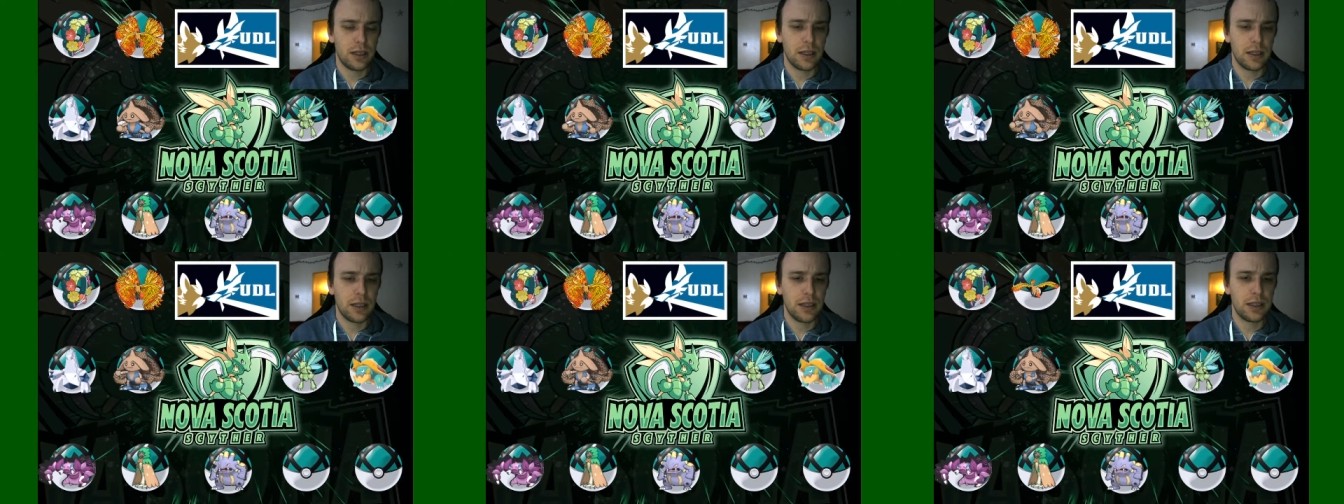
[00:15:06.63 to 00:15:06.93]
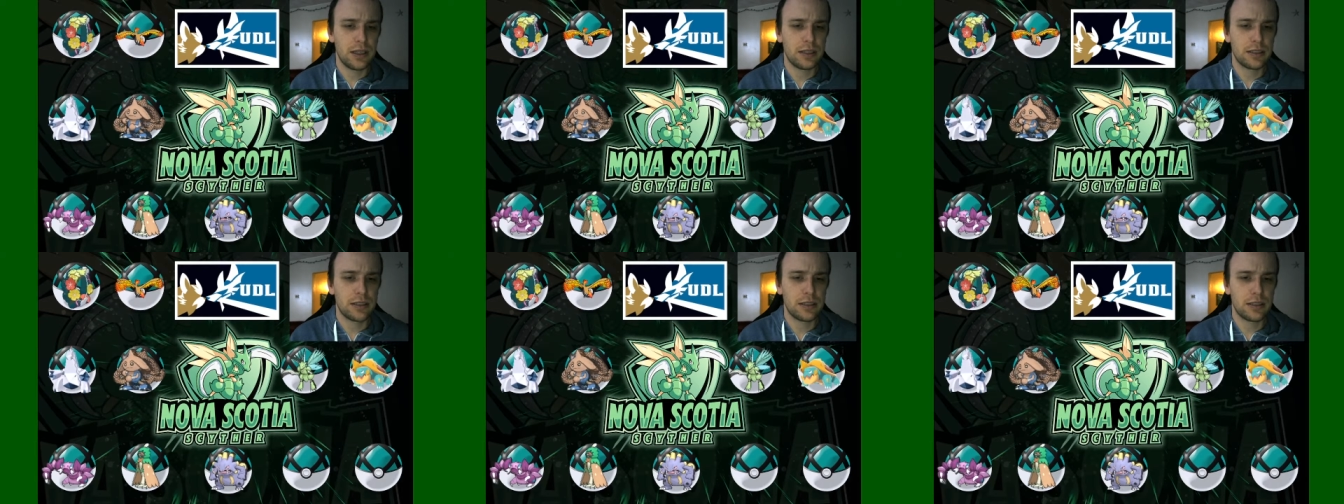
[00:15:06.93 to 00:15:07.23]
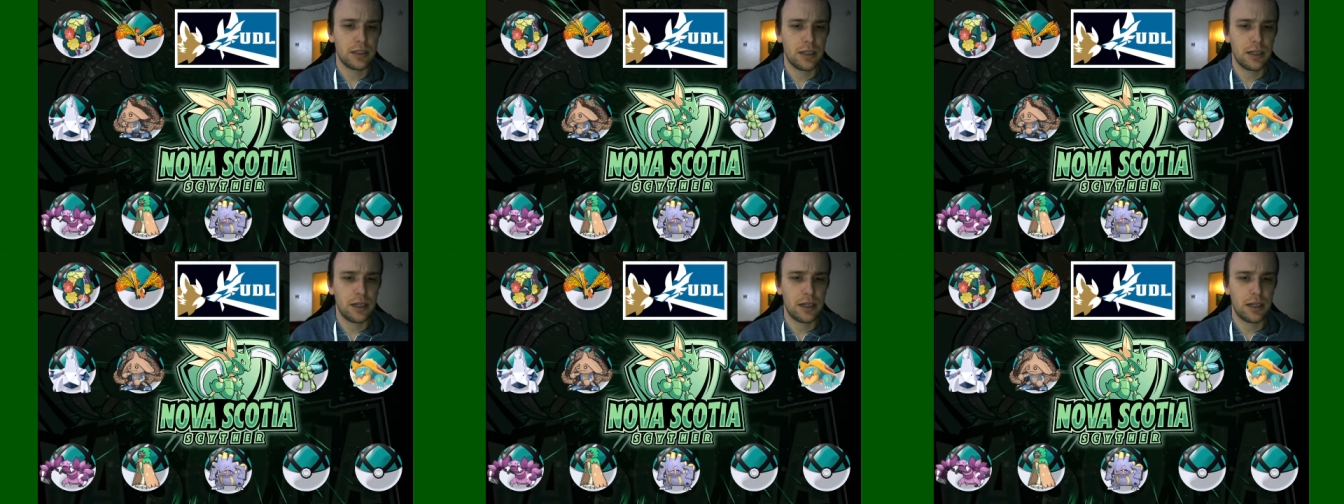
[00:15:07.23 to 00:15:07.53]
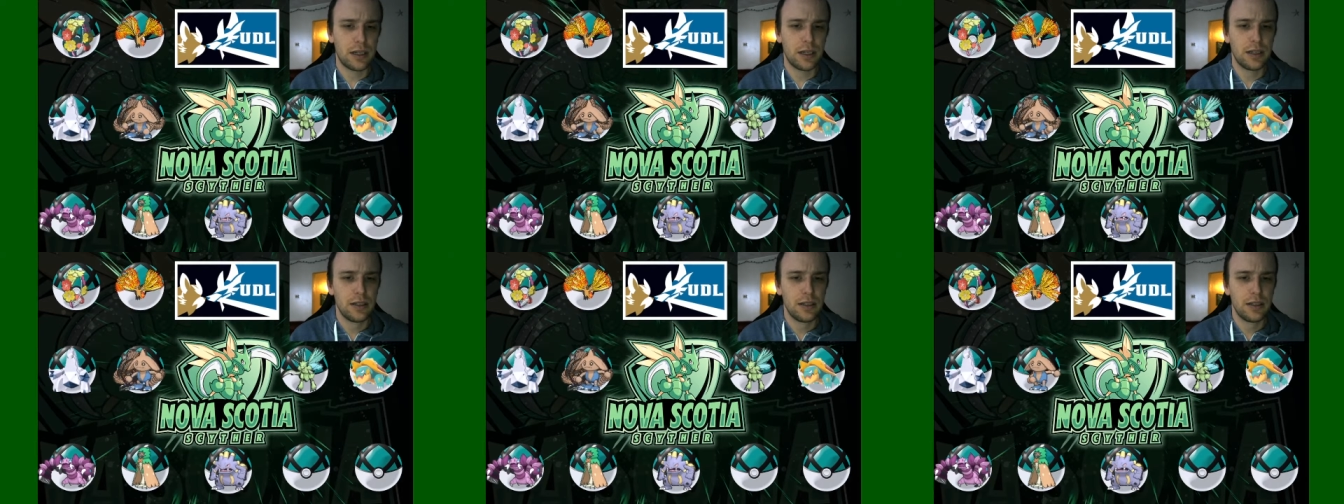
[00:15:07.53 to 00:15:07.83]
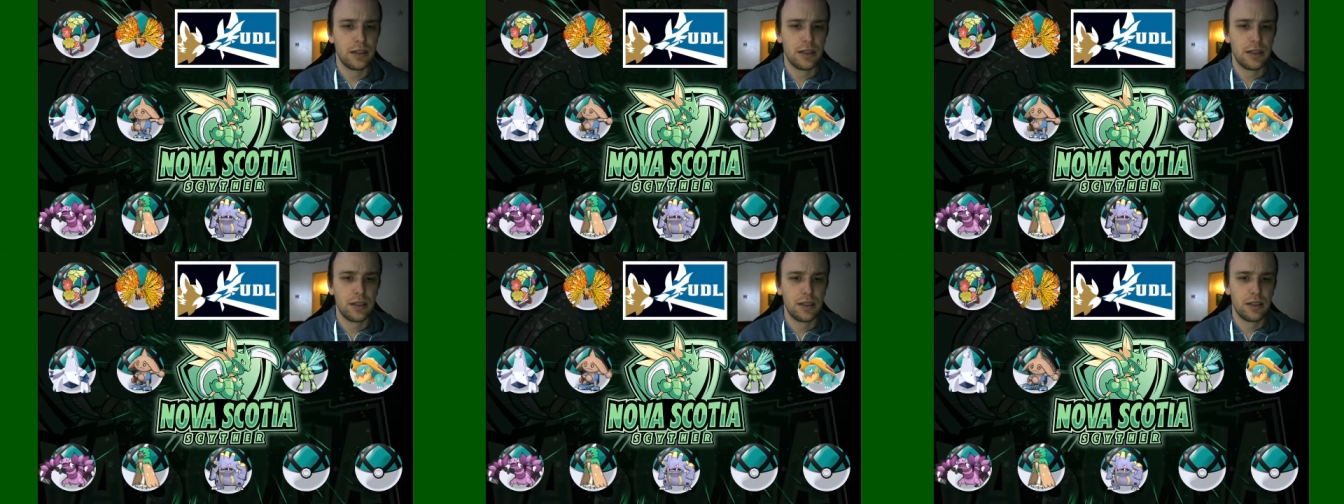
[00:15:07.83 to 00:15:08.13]
It
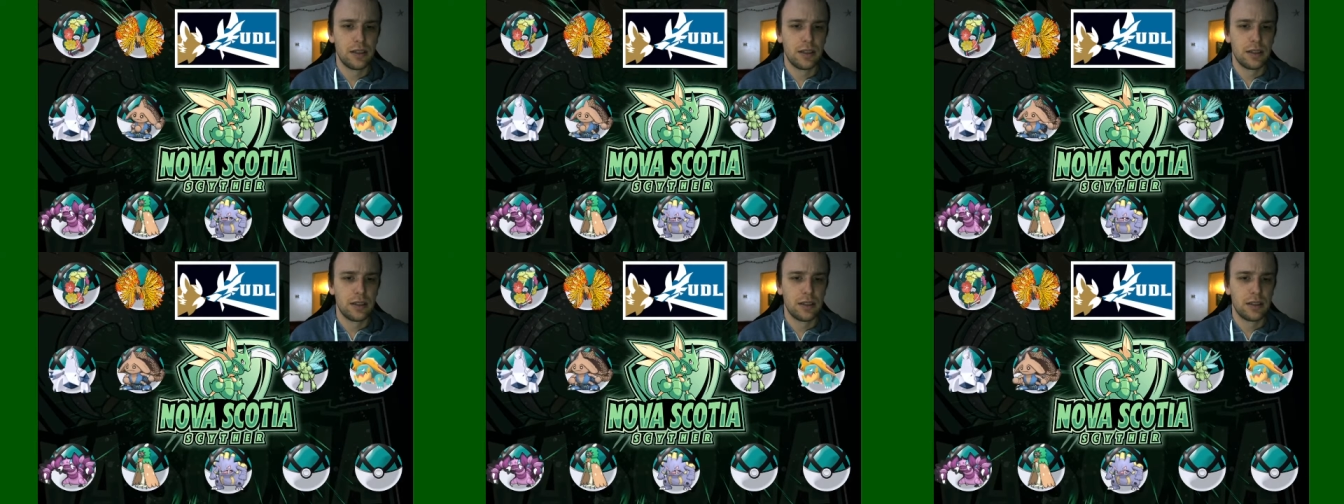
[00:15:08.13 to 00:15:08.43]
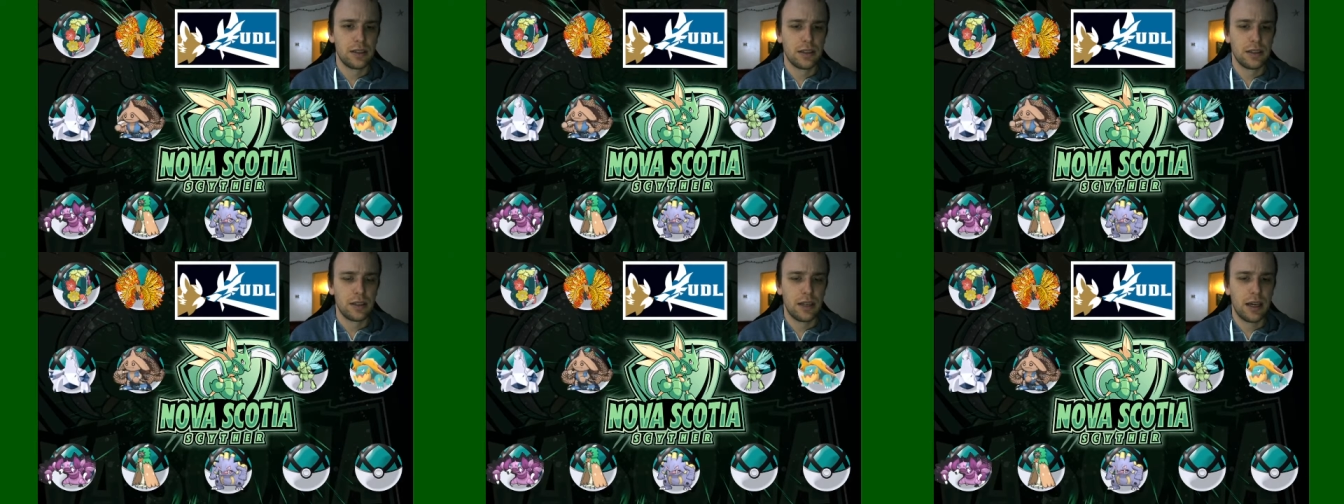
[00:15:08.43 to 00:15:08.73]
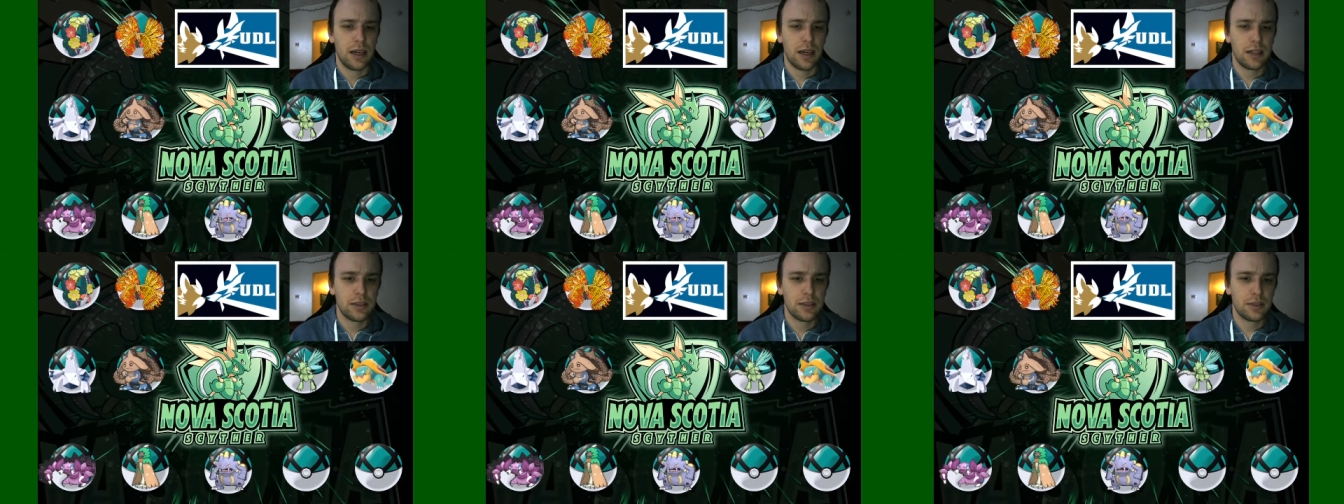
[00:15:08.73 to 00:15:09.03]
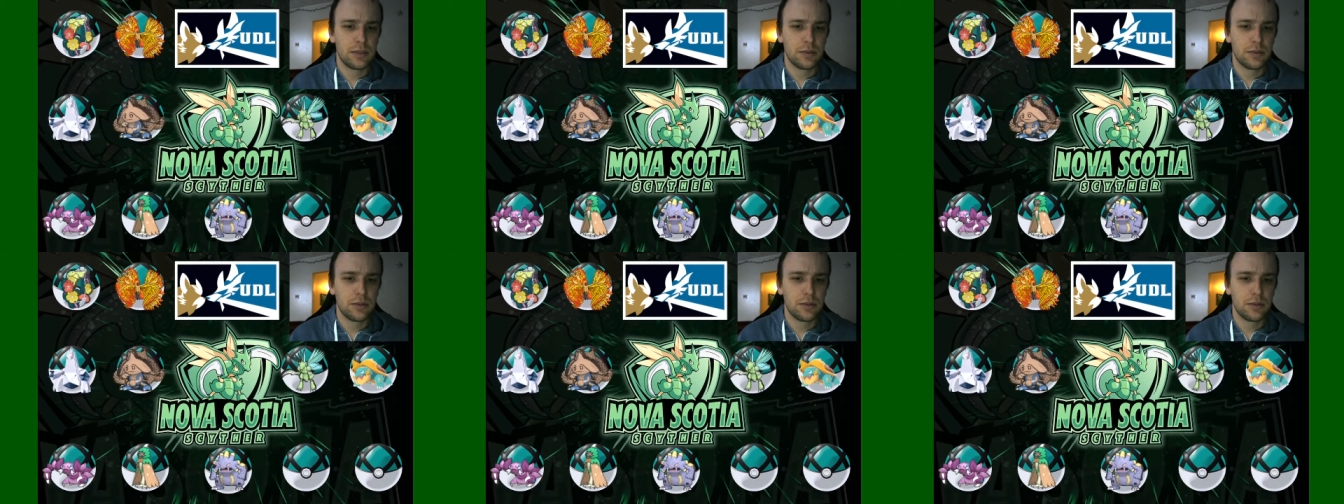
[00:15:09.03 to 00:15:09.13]
has